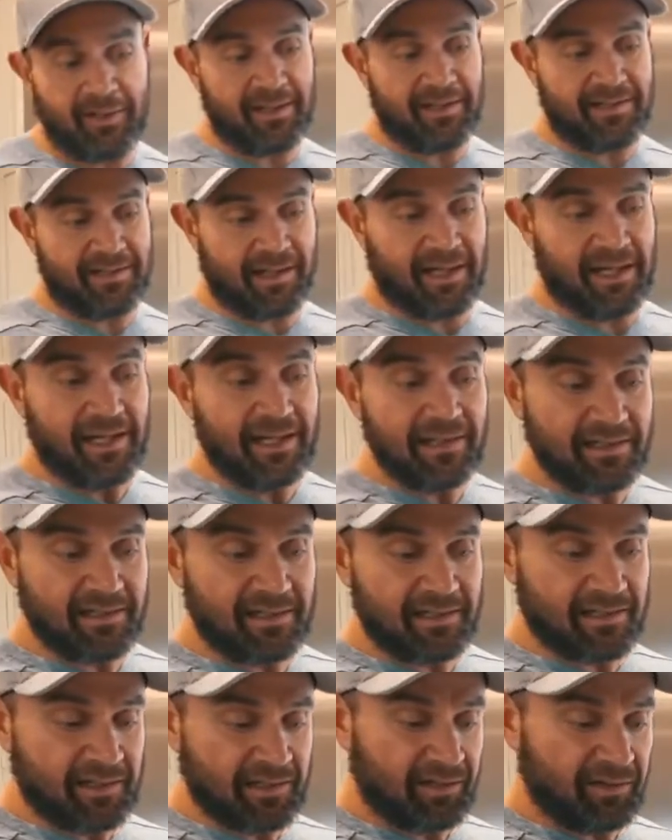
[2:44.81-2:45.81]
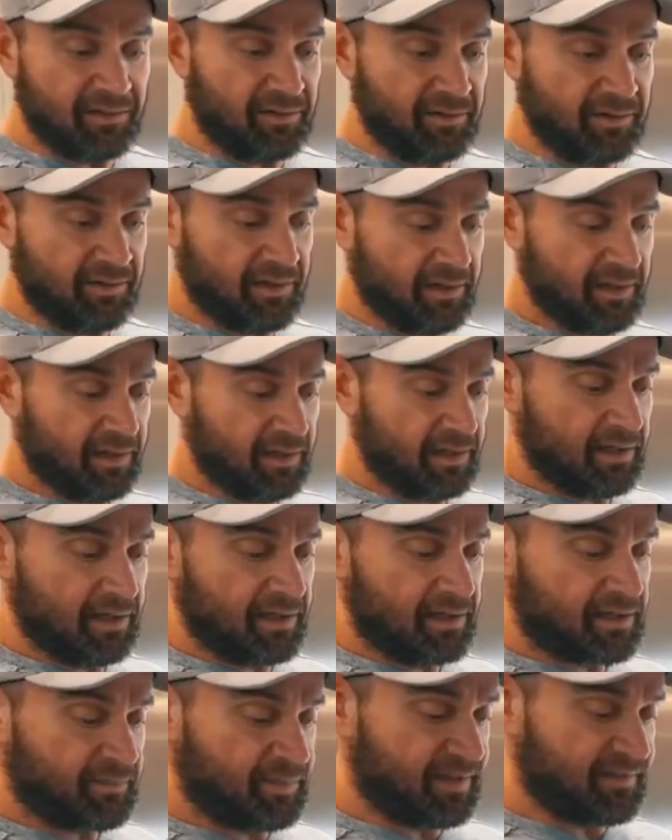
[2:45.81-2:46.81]
me, it's easy to do.
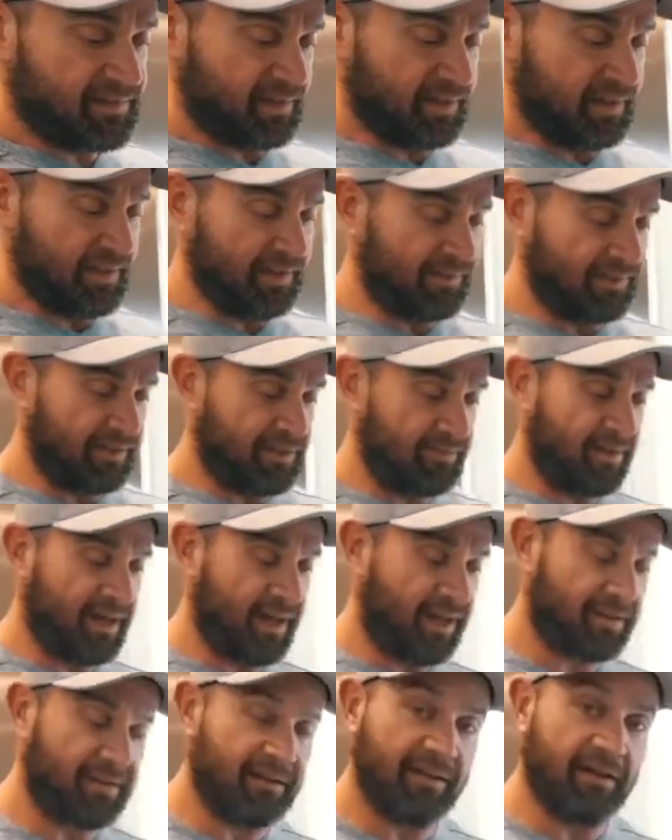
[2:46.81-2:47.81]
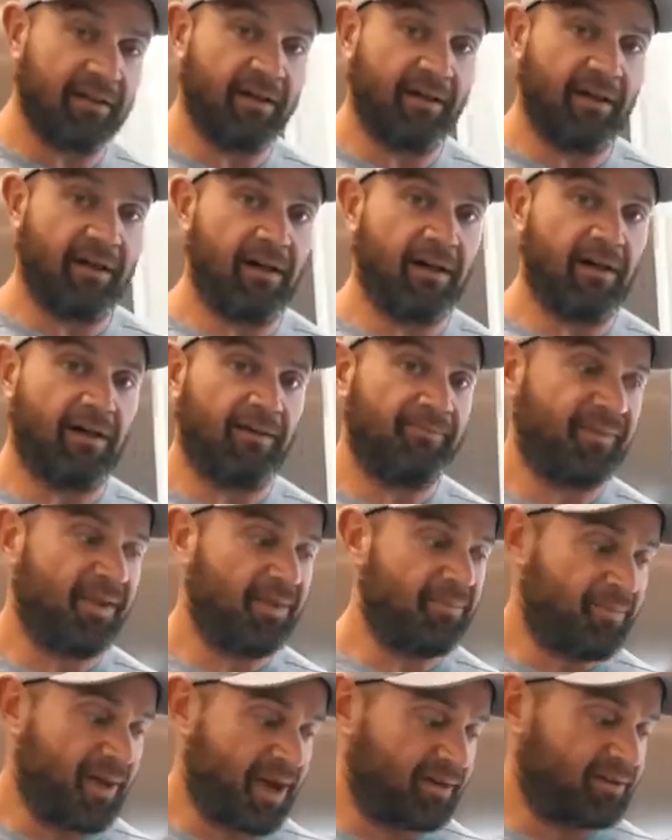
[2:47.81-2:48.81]
To me, it's easy to make the
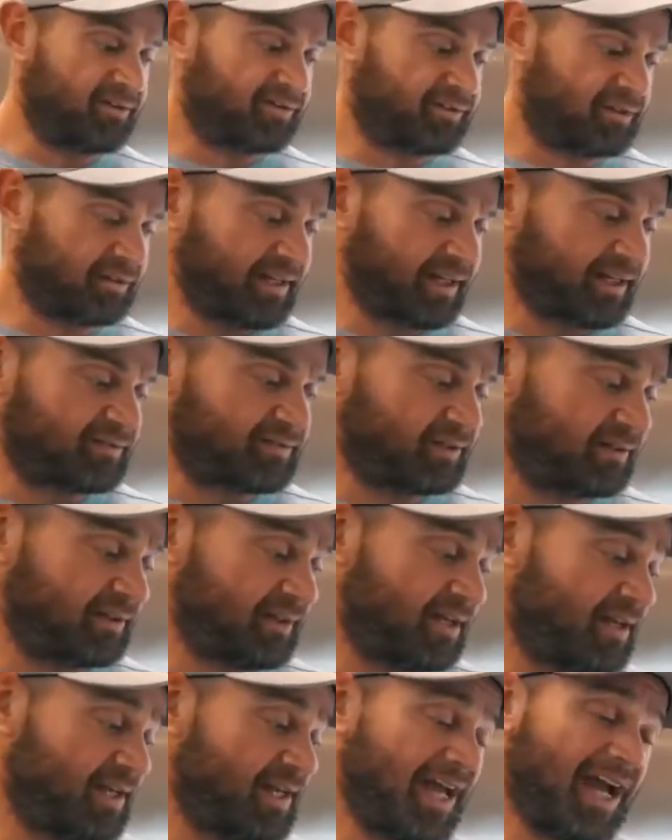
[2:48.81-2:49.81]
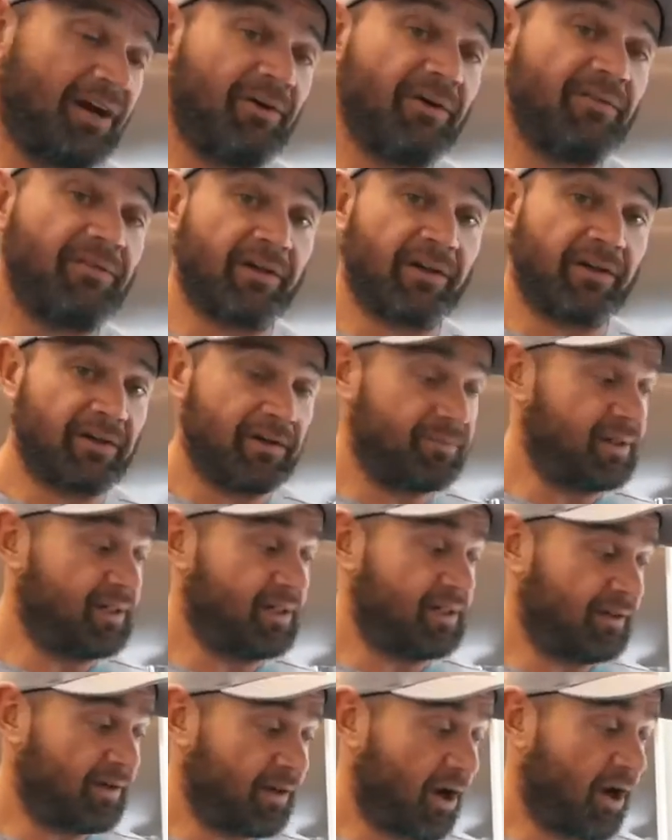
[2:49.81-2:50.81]
better selection. However, it could
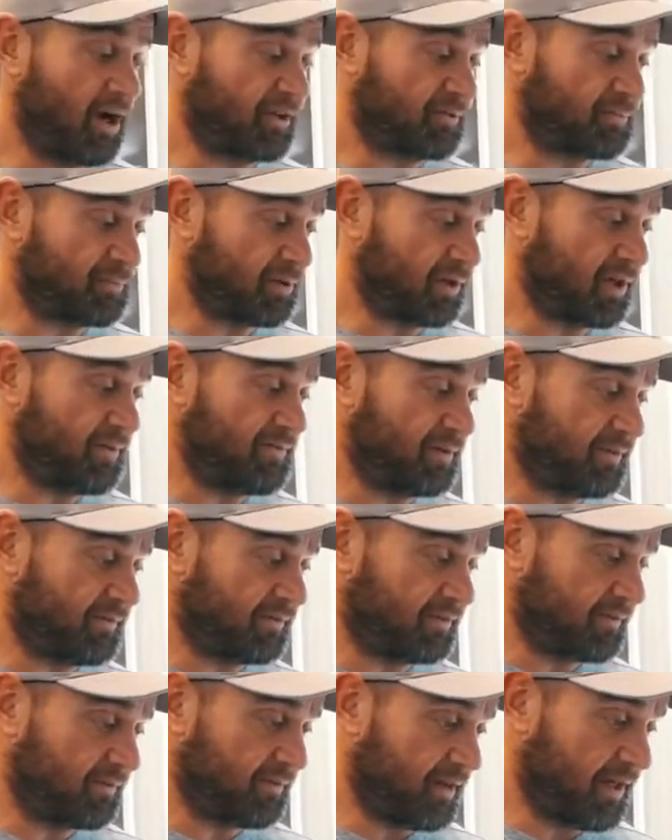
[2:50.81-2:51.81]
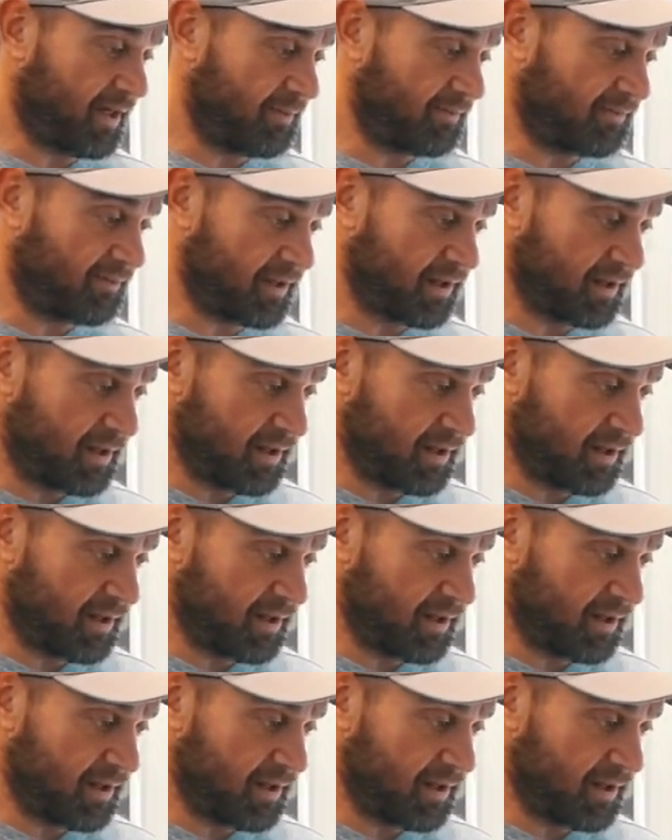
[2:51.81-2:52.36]
be cost prohibitive sometimes.